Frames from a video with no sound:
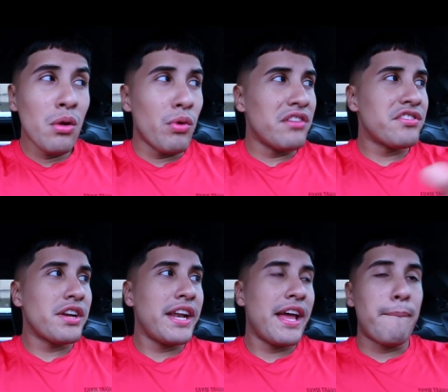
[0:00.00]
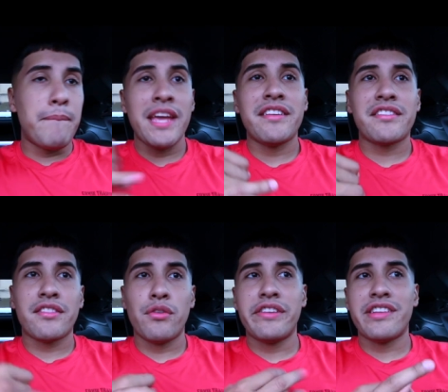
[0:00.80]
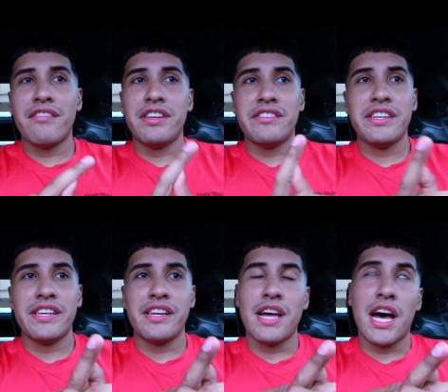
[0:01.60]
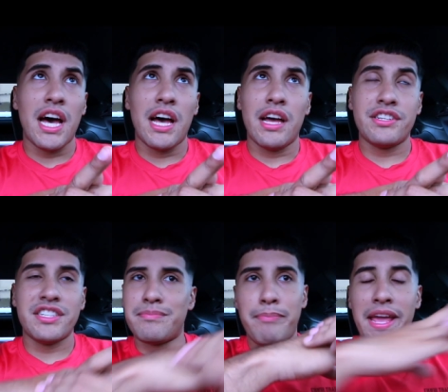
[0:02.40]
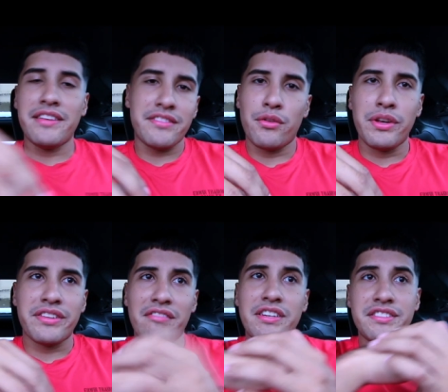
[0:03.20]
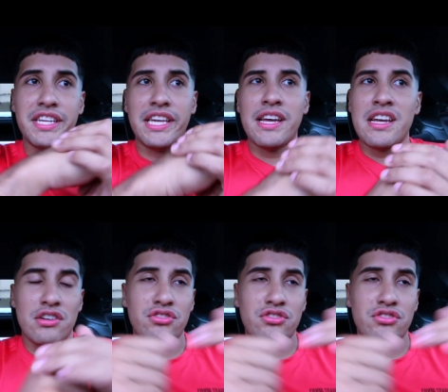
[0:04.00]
where I was looking at a base 370Z, uh, just base 370Z.